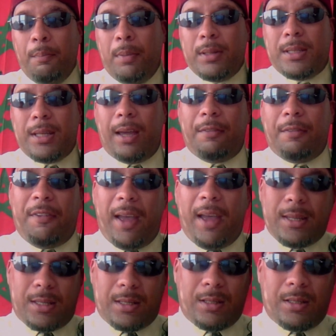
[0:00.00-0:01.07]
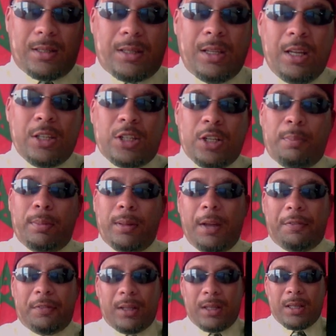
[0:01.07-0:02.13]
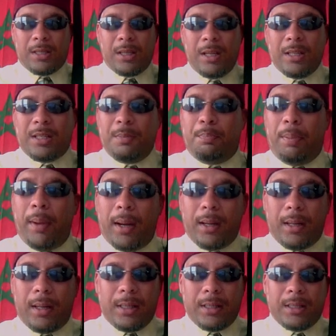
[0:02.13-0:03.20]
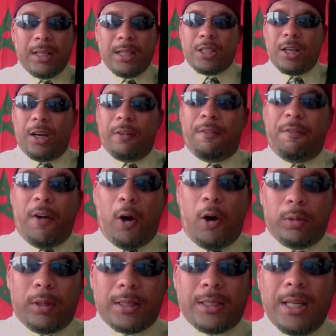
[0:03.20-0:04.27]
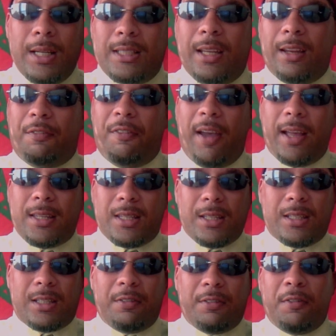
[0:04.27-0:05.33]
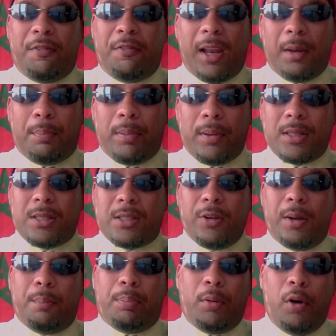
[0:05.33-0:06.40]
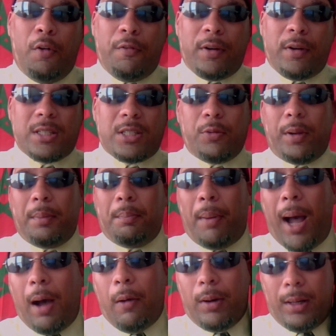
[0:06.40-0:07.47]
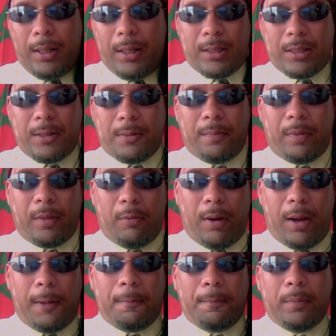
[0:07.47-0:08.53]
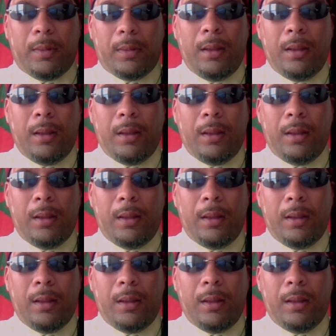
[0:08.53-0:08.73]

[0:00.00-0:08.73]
but to advance us, to uplift us, to better us, to unfold us, to advance us, to develop us, to improve us, to empower us, right?